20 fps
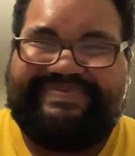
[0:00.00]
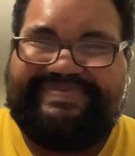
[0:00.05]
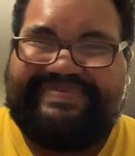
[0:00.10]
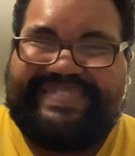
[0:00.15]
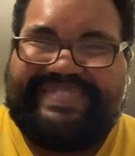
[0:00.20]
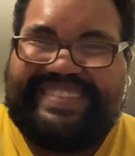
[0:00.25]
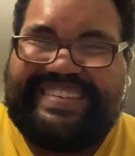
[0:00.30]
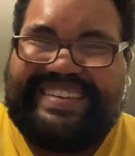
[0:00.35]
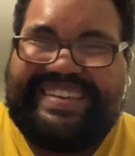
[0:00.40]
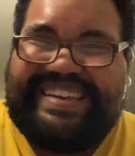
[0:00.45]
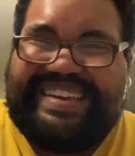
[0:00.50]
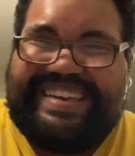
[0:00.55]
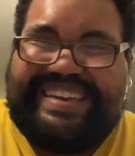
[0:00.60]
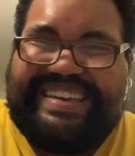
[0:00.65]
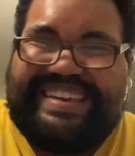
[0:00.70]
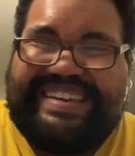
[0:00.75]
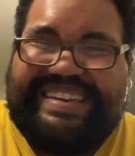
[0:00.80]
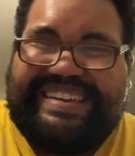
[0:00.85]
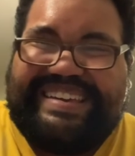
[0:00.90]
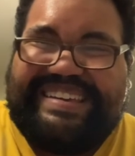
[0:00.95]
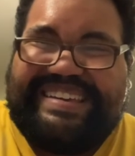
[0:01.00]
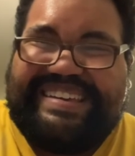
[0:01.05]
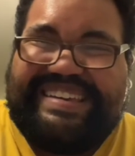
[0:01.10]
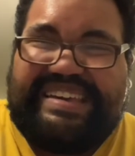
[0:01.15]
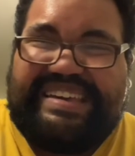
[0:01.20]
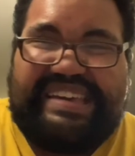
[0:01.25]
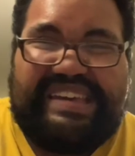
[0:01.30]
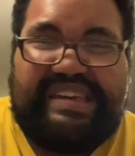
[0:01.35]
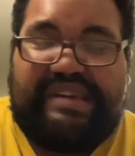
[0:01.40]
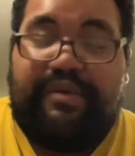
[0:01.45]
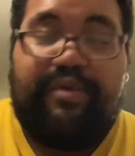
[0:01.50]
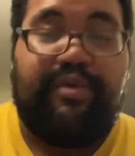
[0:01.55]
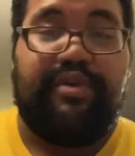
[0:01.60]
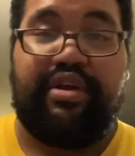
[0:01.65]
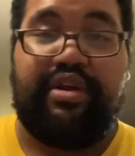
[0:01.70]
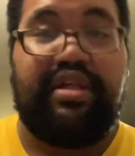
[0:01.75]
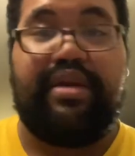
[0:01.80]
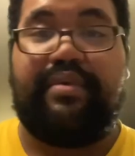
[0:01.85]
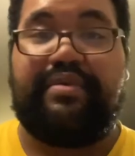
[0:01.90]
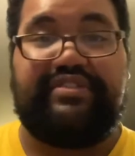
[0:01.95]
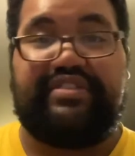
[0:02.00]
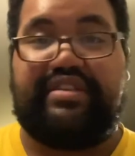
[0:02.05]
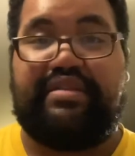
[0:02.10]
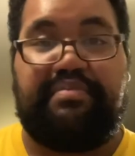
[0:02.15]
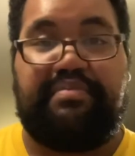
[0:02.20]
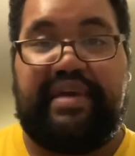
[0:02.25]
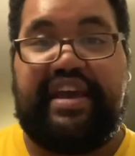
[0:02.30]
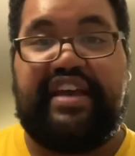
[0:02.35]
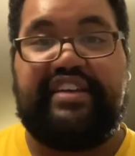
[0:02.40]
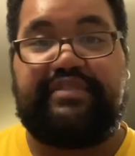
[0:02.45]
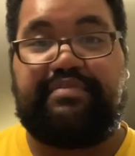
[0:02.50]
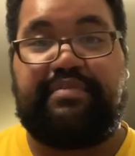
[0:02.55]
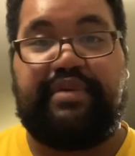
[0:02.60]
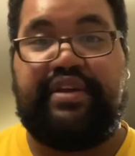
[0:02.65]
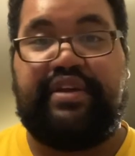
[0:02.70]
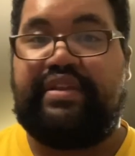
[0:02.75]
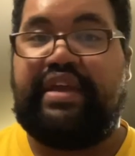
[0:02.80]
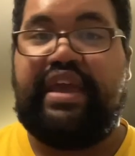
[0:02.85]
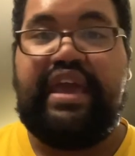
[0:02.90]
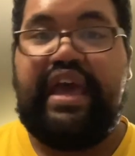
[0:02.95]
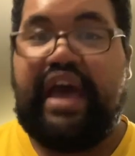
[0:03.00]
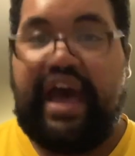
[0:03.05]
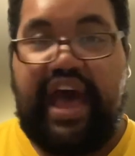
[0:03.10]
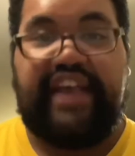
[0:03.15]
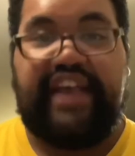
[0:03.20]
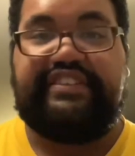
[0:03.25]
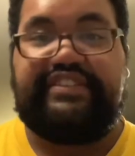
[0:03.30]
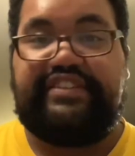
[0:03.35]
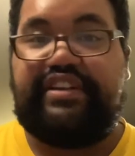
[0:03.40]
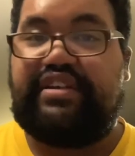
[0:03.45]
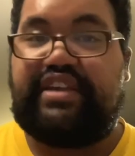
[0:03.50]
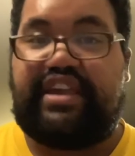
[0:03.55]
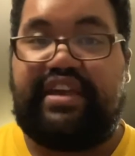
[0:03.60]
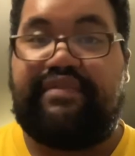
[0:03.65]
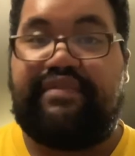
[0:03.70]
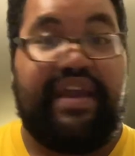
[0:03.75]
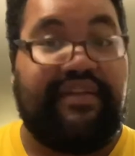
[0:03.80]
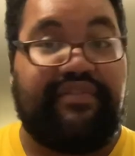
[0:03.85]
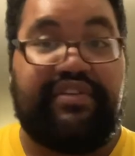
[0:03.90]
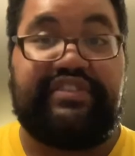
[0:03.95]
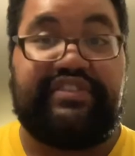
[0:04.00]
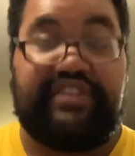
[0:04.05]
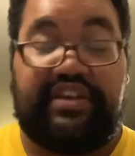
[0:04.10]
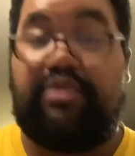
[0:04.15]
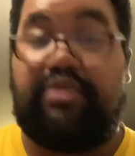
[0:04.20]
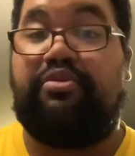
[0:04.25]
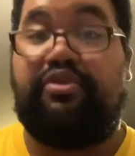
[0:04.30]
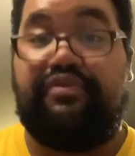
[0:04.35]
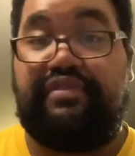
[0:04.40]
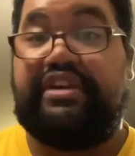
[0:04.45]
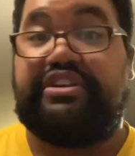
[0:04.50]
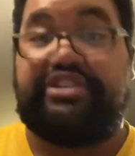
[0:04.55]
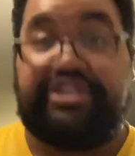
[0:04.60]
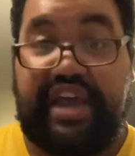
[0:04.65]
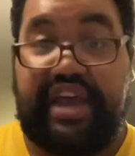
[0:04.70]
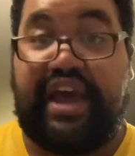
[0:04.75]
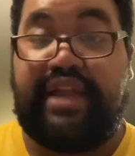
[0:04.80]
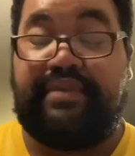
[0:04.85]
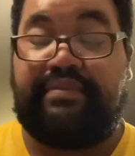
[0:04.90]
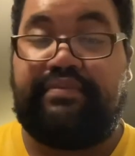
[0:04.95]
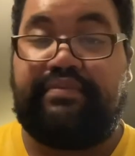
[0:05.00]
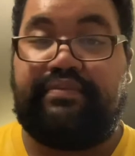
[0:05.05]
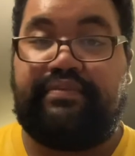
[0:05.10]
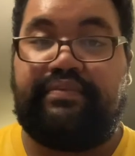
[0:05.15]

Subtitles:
it really wasn't the best, but I still give every single movie a shot.